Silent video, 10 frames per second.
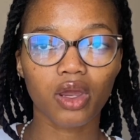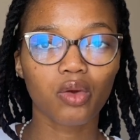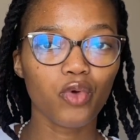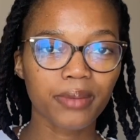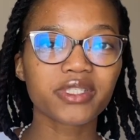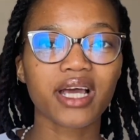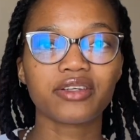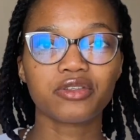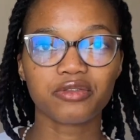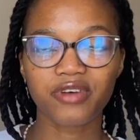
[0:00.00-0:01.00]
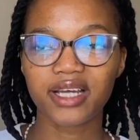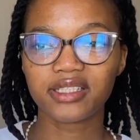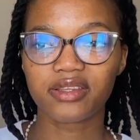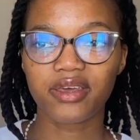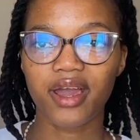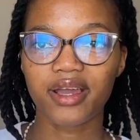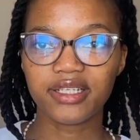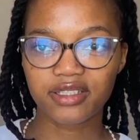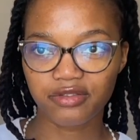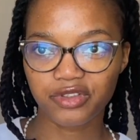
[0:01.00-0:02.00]
website to find their
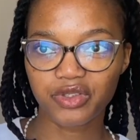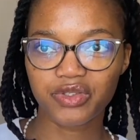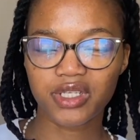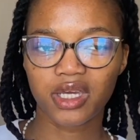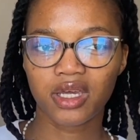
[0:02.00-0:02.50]
interviews.